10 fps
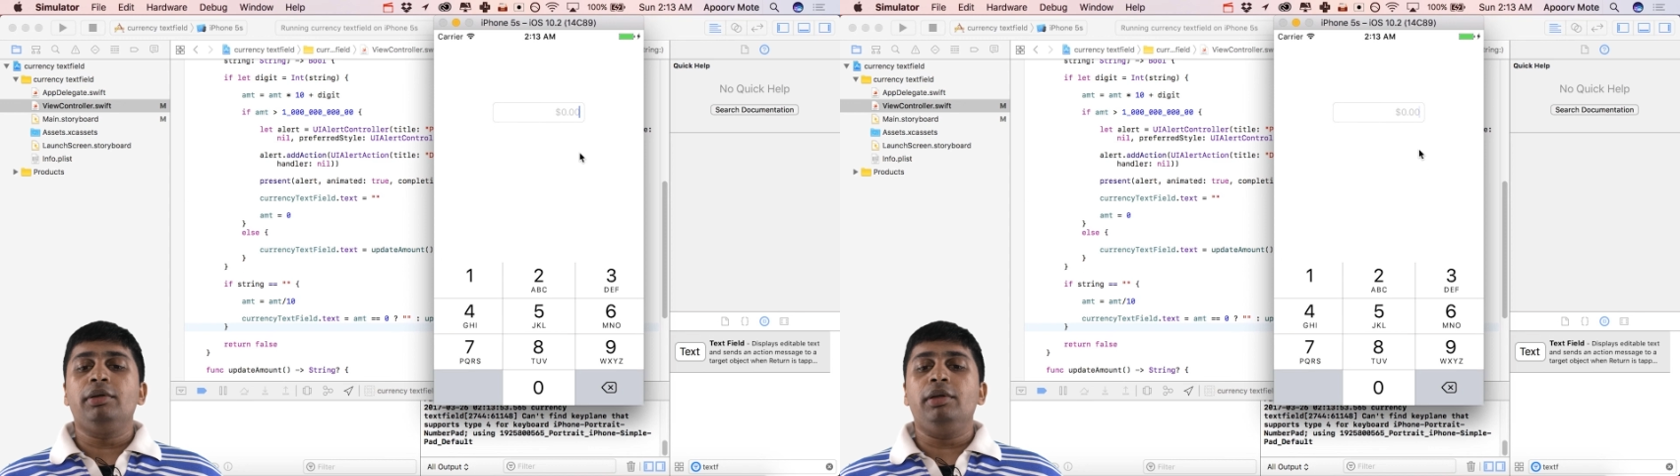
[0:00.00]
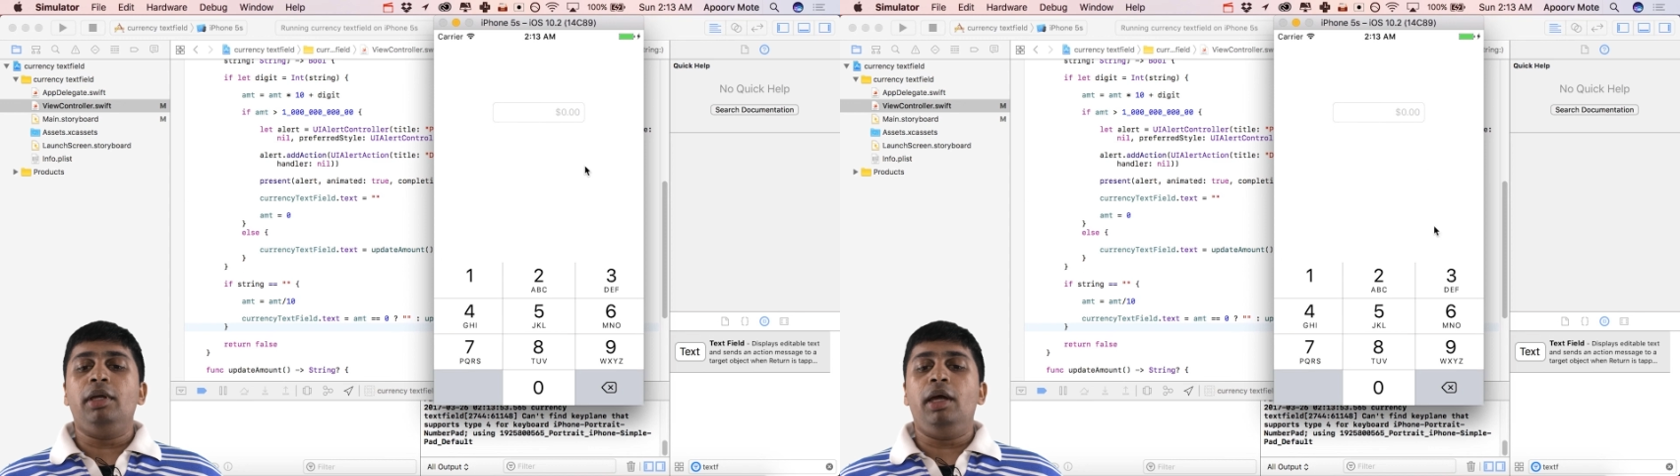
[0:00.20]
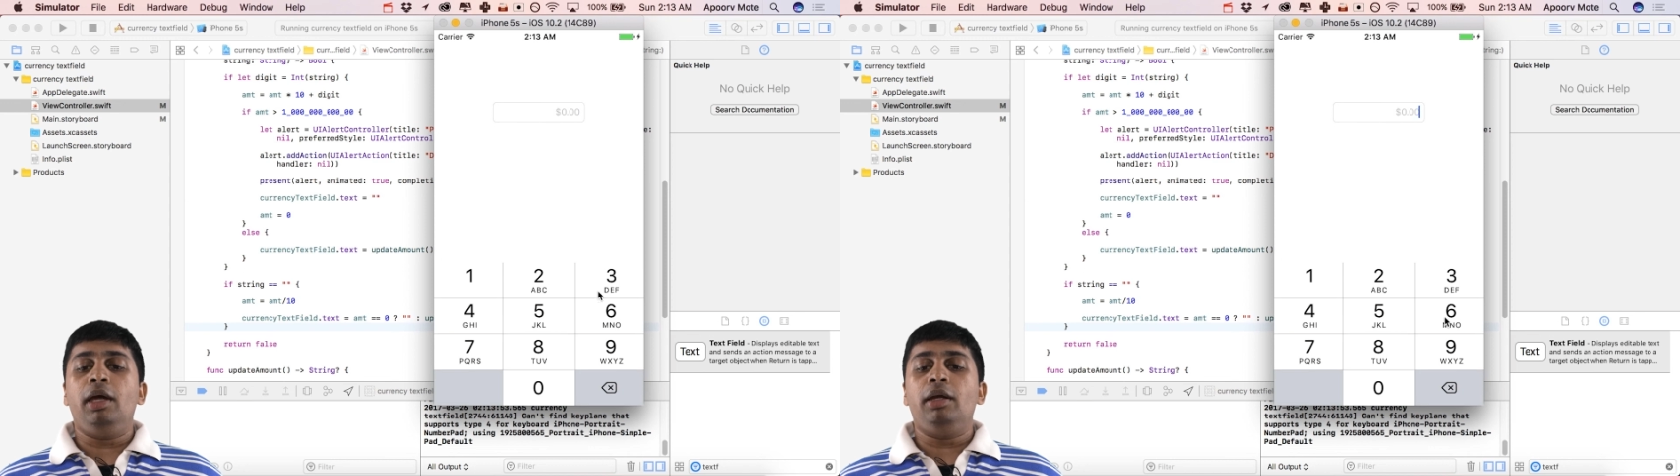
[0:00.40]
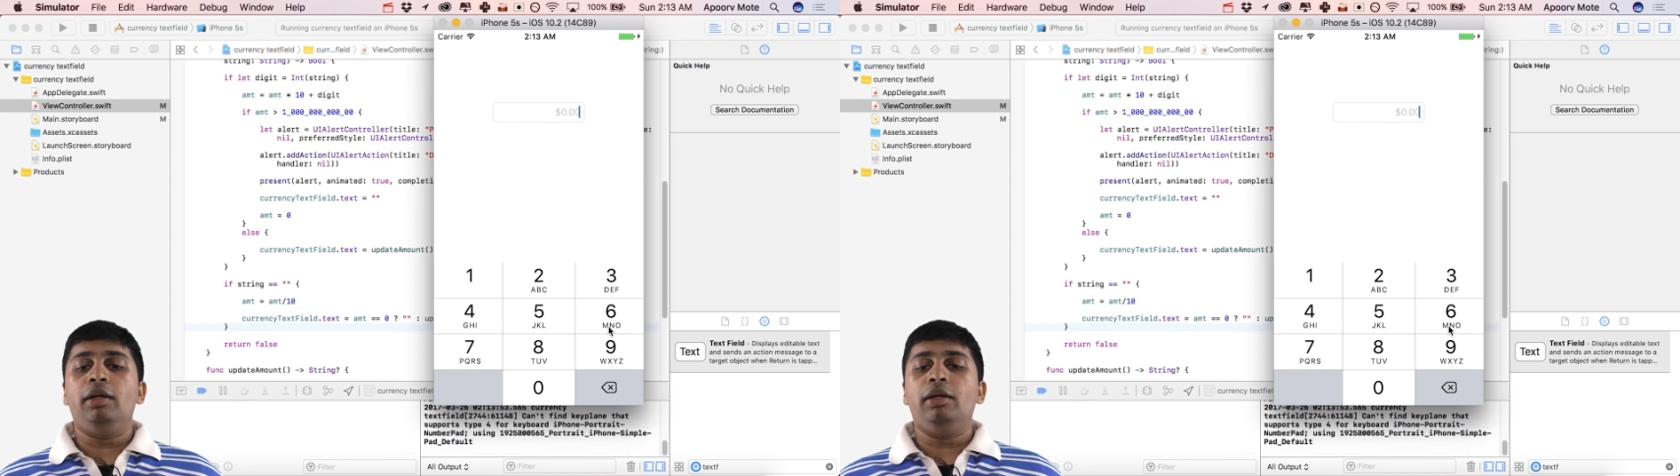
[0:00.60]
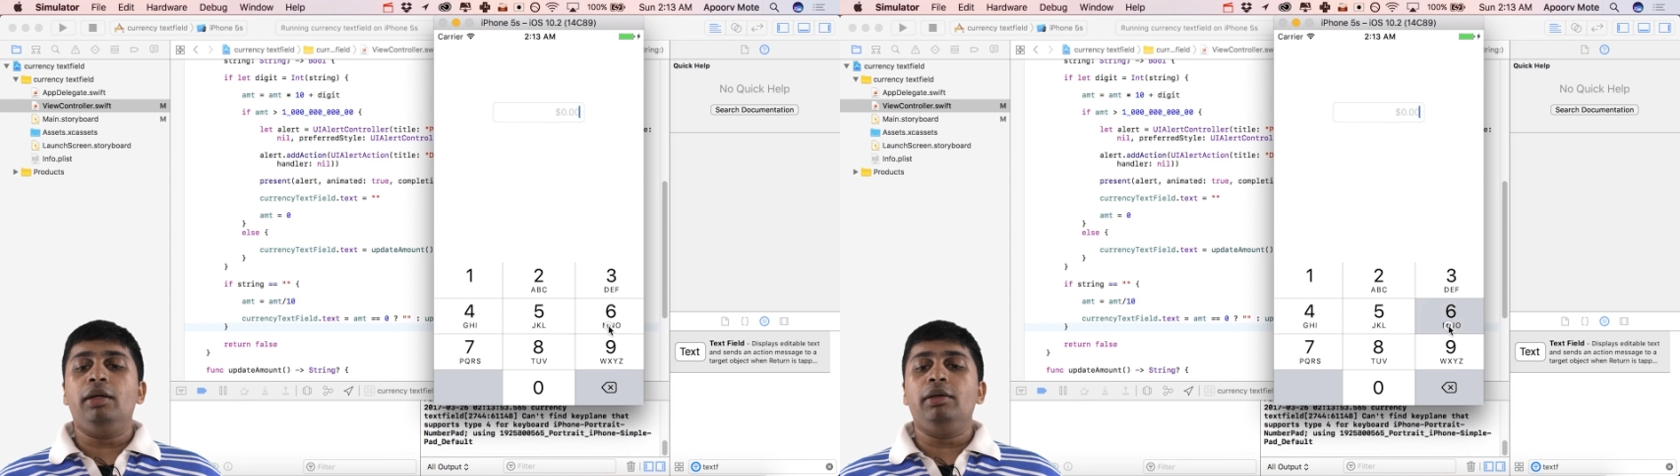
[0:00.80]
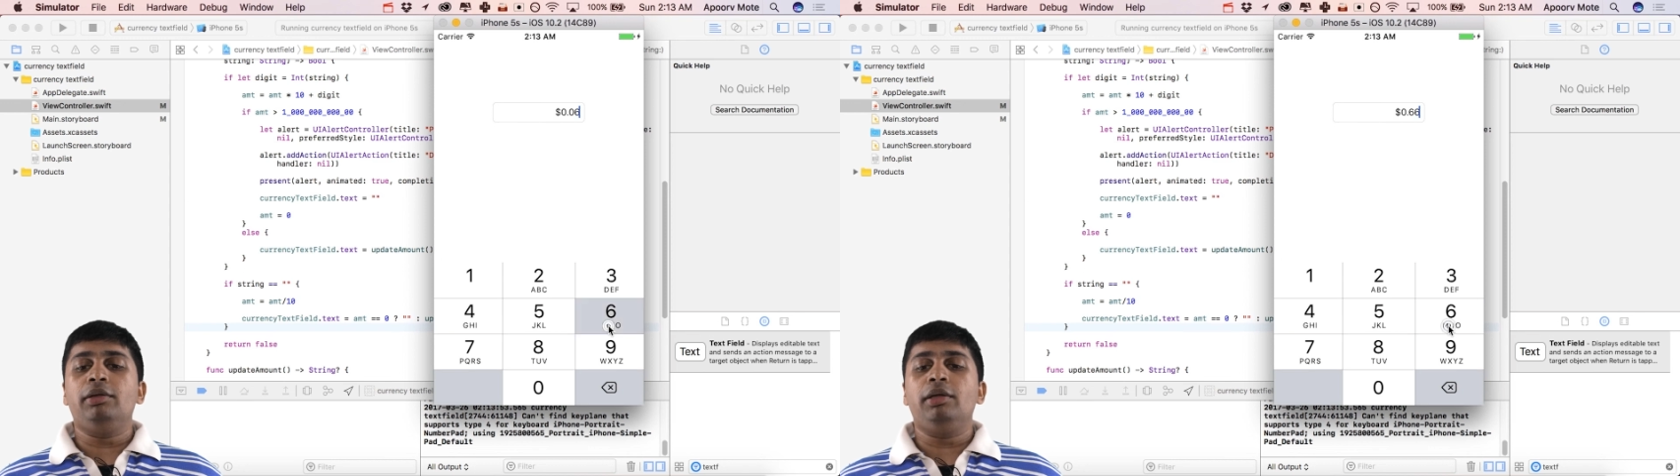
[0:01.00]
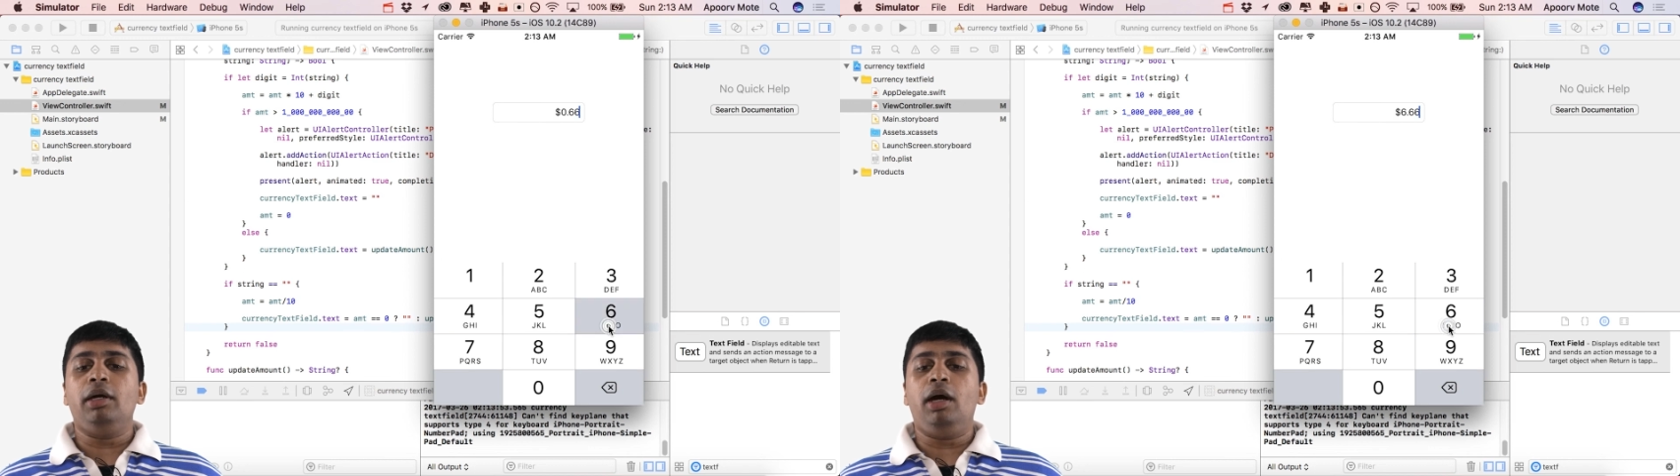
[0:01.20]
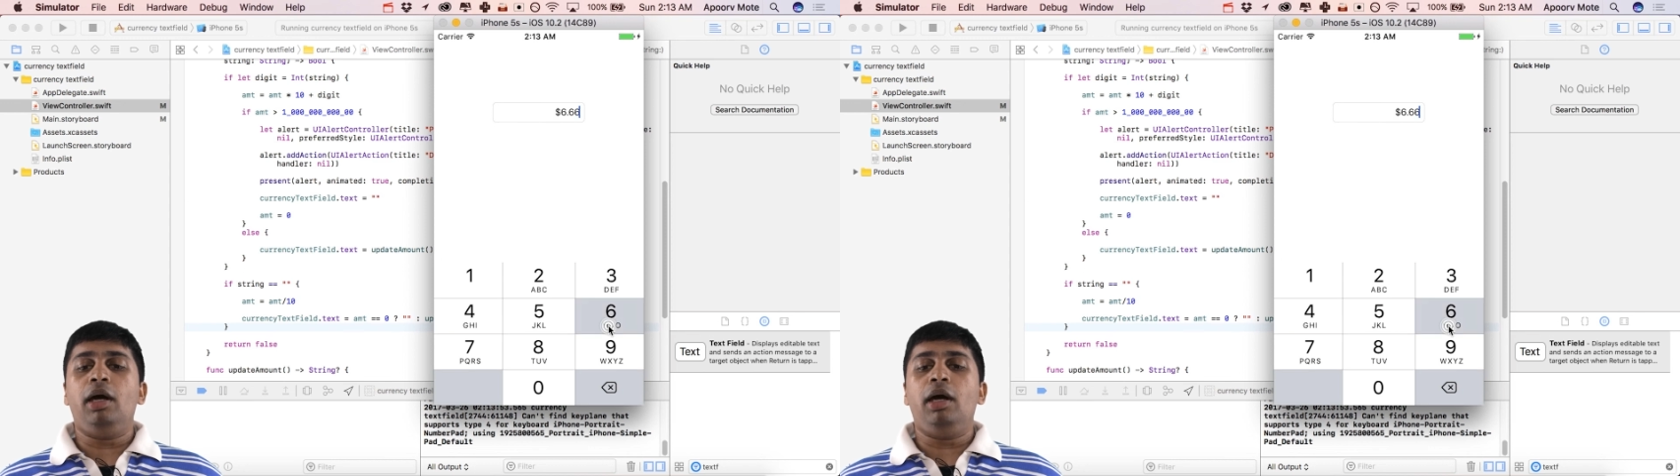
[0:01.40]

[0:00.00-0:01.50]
And let's just say I